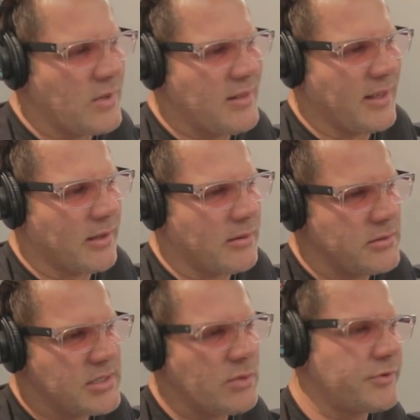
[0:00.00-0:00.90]
What do you think?
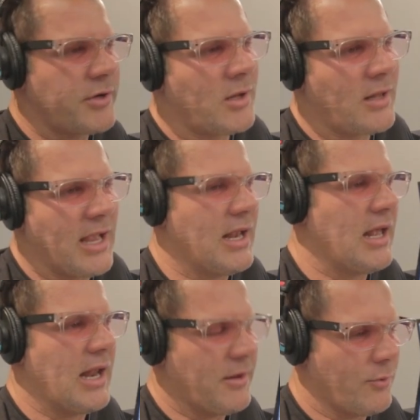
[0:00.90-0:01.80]
She's like, well, turn on the light.
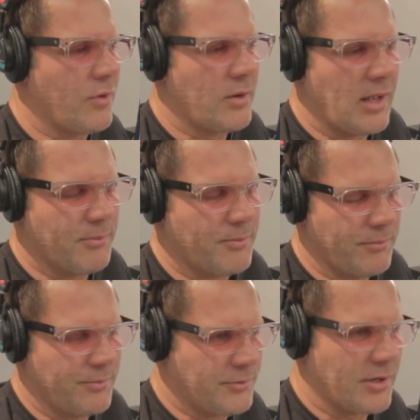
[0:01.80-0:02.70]
And I, I
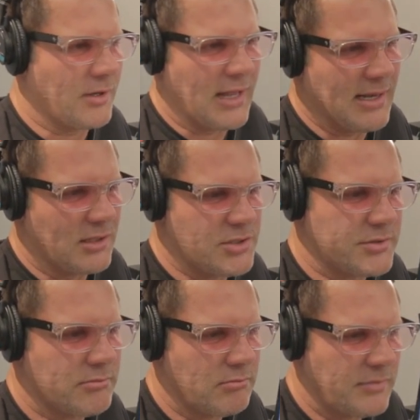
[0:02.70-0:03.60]
turn on the light and she
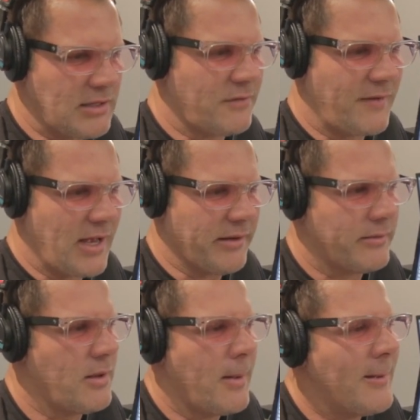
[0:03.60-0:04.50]
goes, they look fine.
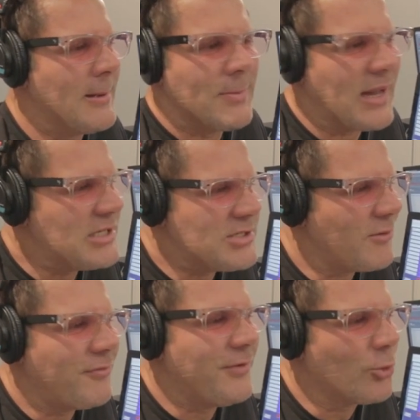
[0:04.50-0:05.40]
But I just
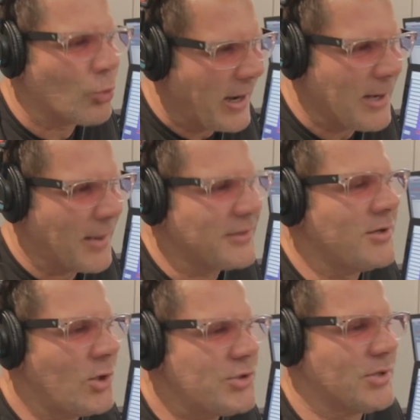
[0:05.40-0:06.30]
don't feel right about the
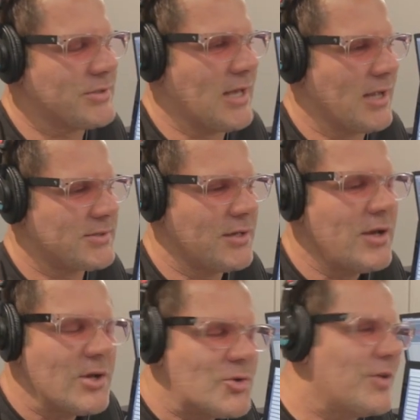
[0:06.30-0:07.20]
no show socks.
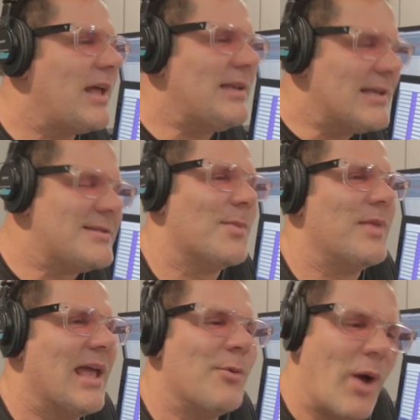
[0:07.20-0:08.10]
So then I did
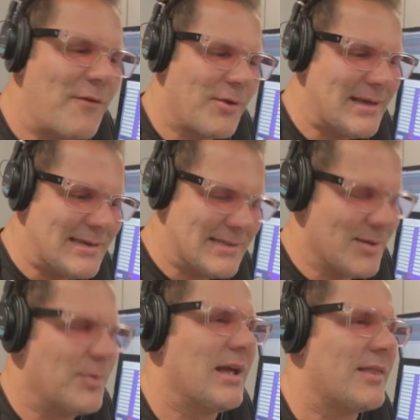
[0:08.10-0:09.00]
something. And after I did
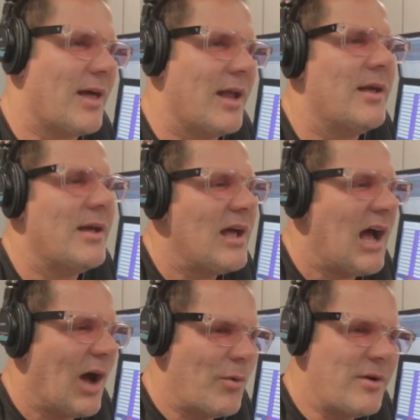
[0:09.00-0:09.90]
something, I thought,
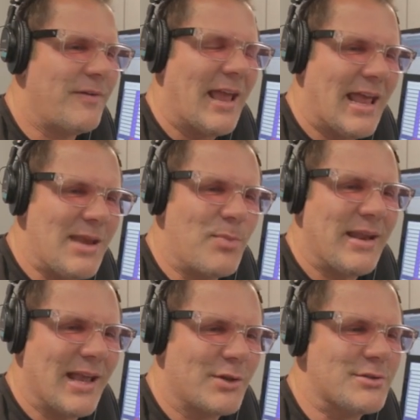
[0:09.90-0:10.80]
I wonder if
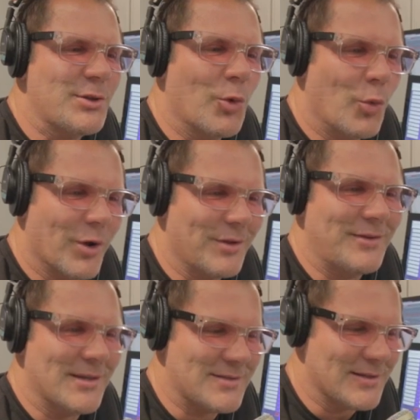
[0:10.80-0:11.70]
anybody else in the world
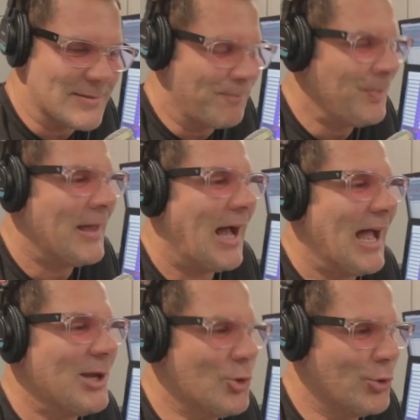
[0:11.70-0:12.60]
does this.
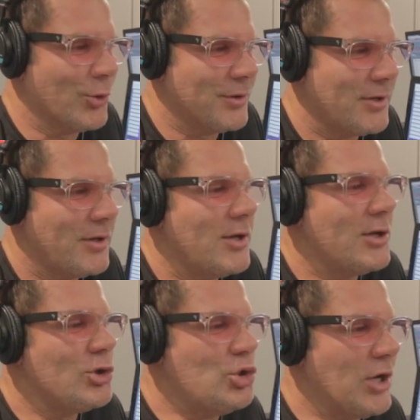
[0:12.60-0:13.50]
I Googled
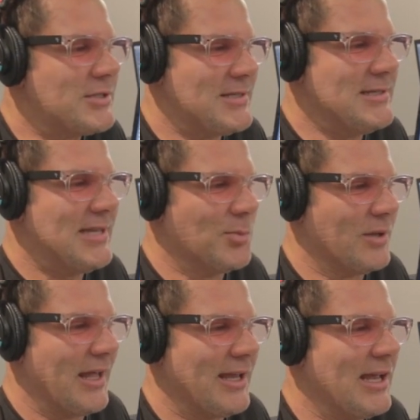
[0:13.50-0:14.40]
Justin
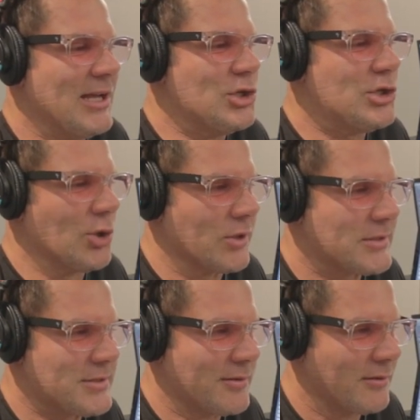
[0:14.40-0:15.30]
Timberlake in shorts.